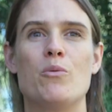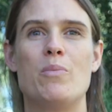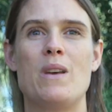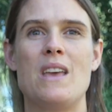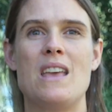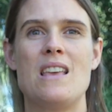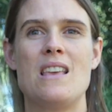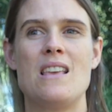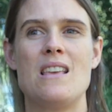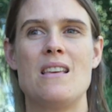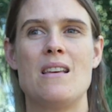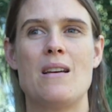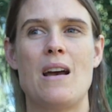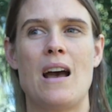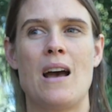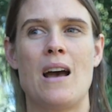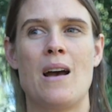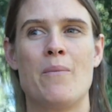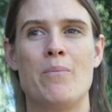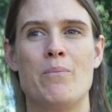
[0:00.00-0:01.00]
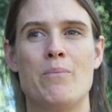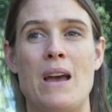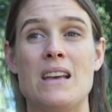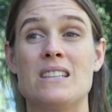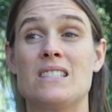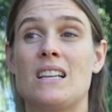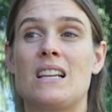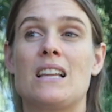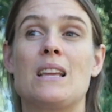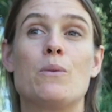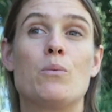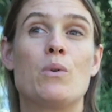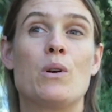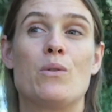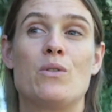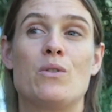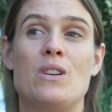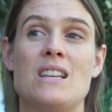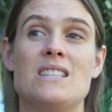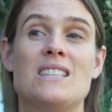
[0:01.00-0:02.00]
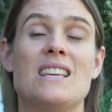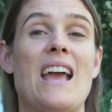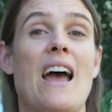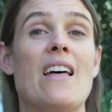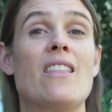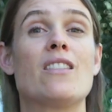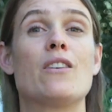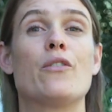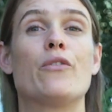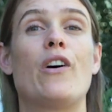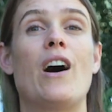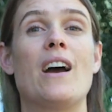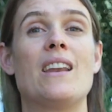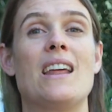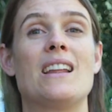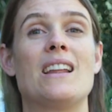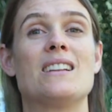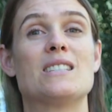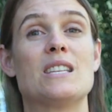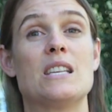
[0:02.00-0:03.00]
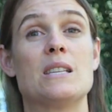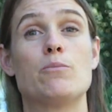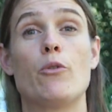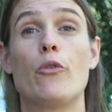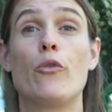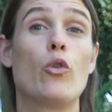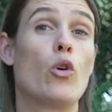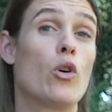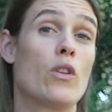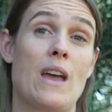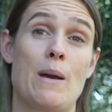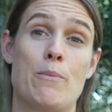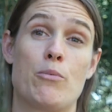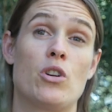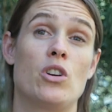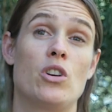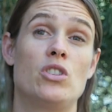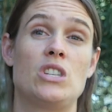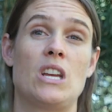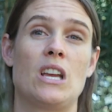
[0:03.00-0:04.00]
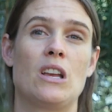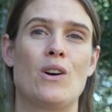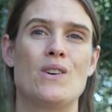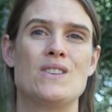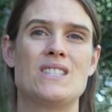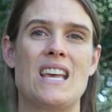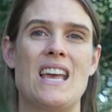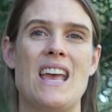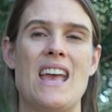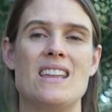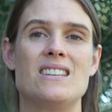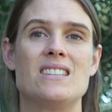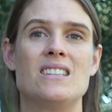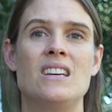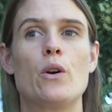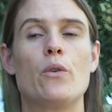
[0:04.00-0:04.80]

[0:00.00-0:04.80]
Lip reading: be, basically we'll need to gather the finances before that project goes ahead.